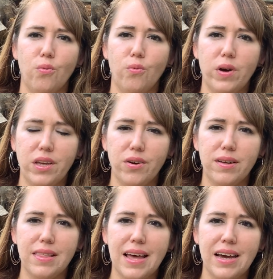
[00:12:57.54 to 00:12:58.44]
When you're
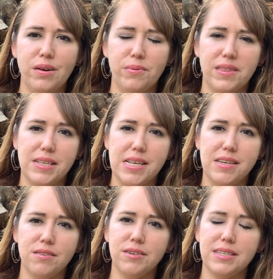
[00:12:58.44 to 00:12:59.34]
aligned with the
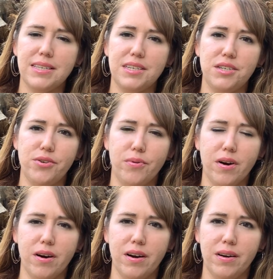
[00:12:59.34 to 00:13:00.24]
stillness that you
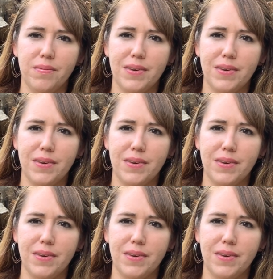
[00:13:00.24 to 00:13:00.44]
are,